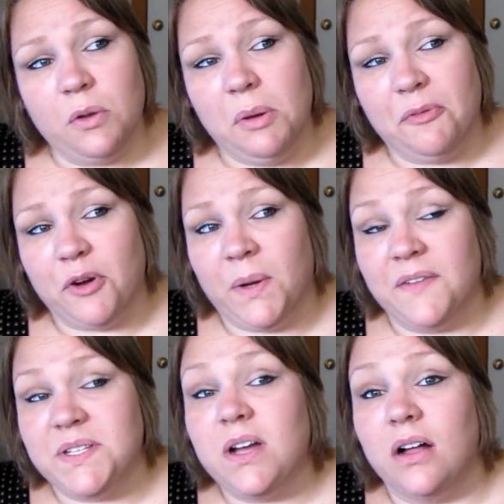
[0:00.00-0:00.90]
right before I went
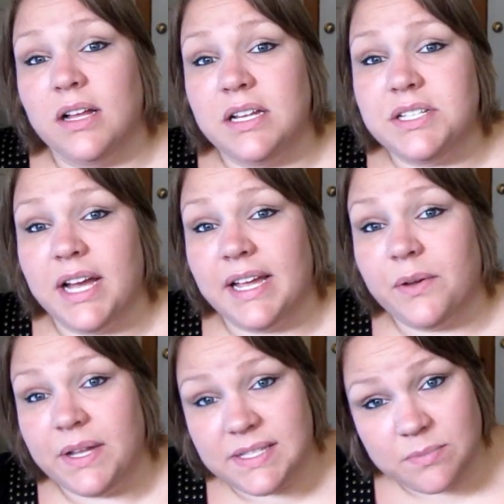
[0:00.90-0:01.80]
off to college, I
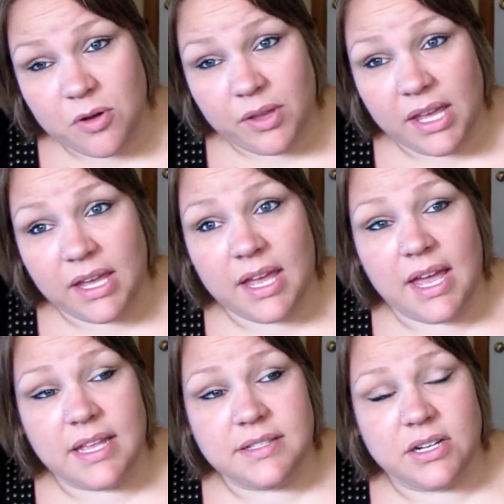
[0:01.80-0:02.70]
quit smoking
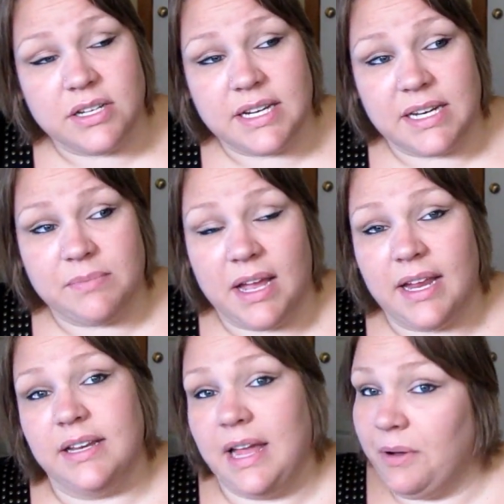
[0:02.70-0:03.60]
and started dating
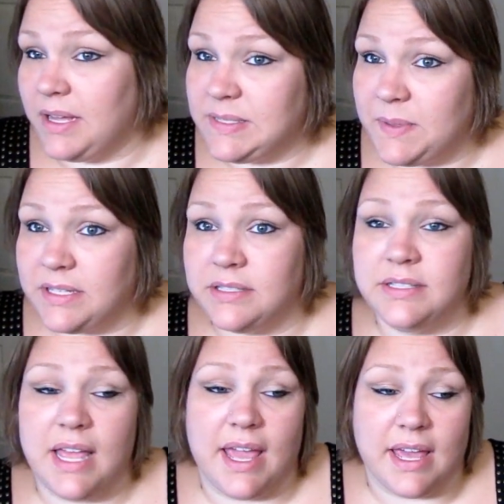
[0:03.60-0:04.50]
my now
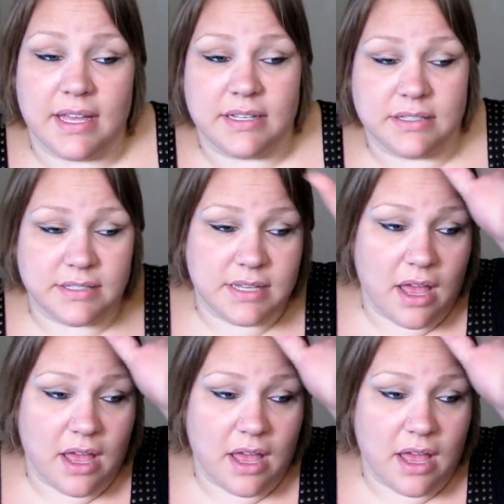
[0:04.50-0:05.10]
husband, and